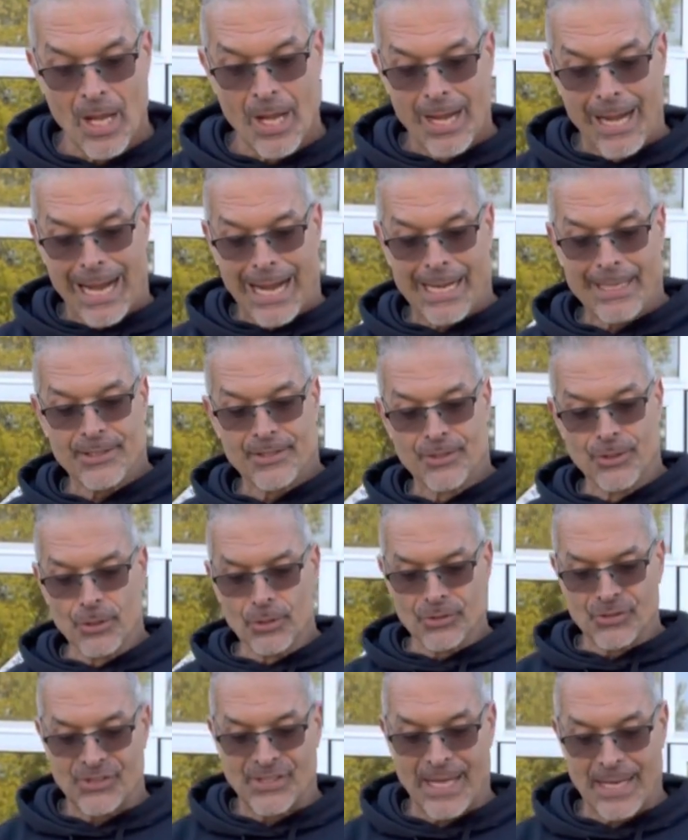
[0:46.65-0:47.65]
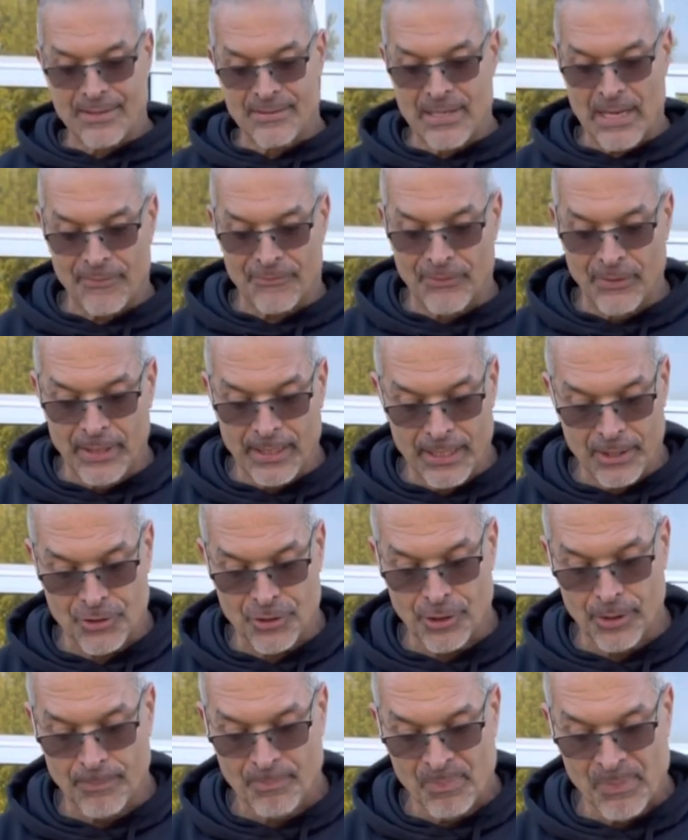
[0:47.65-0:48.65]
I used that
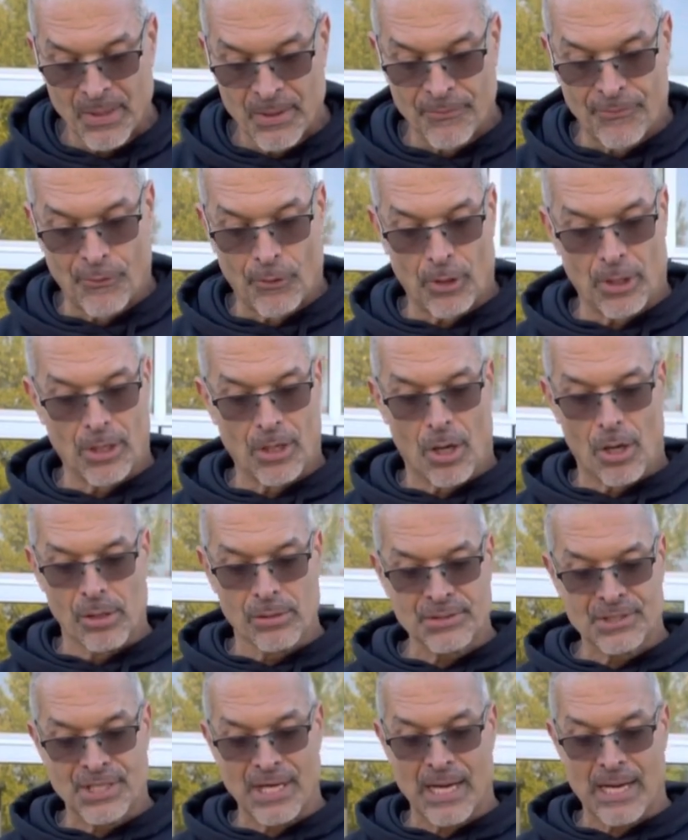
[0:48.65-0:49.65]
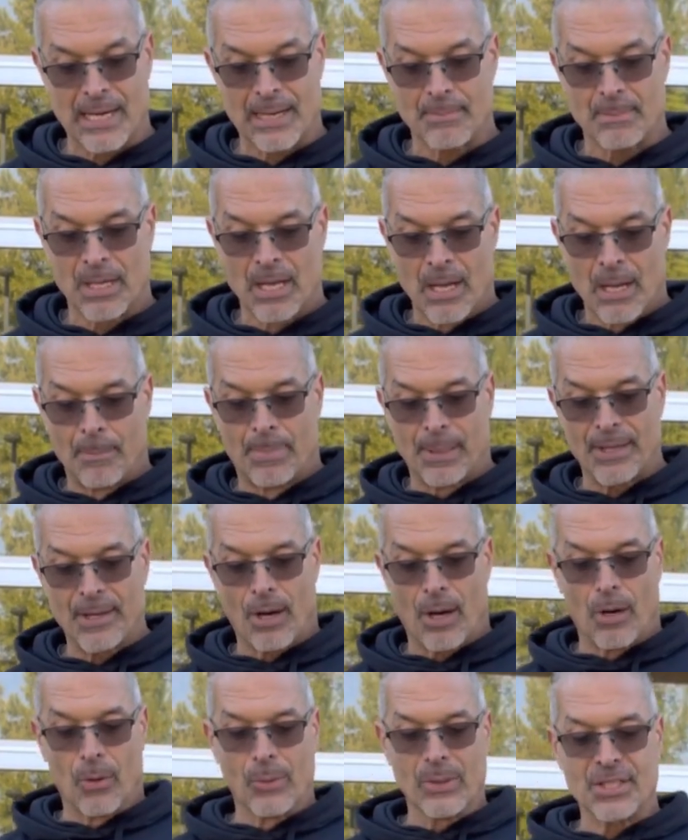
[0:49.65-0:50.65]
definition for a long time, but
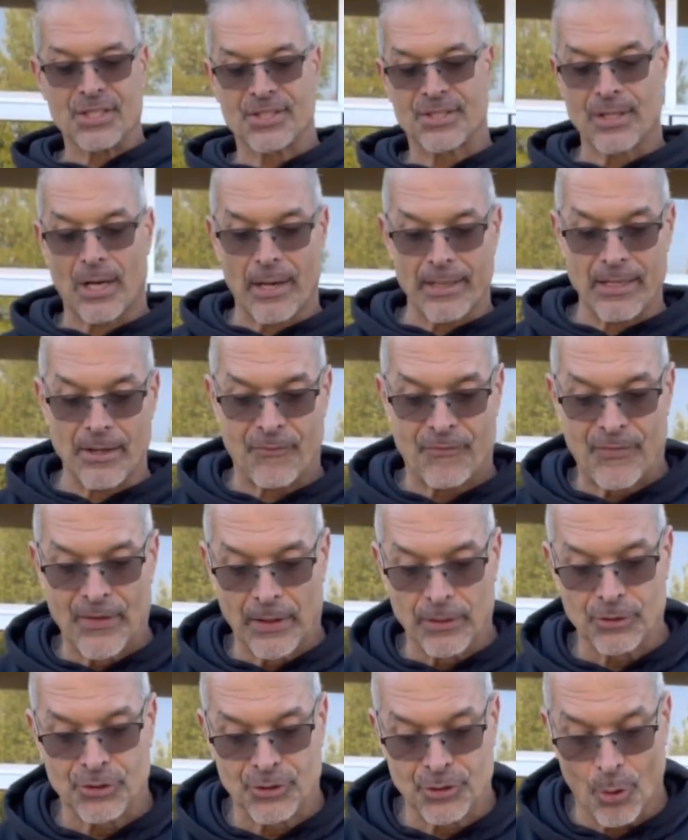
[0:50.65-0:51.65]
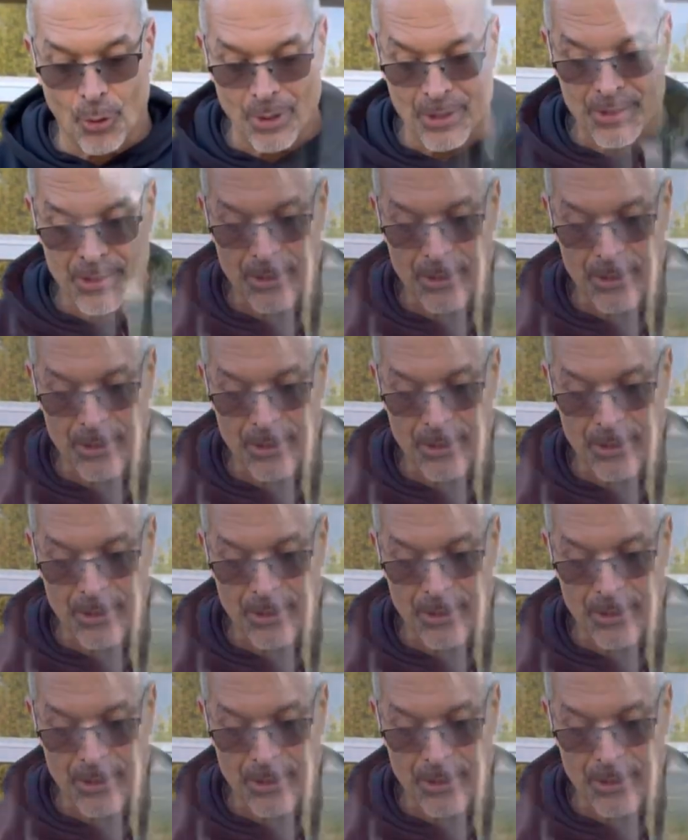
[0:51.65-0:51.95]
always thought it fell short.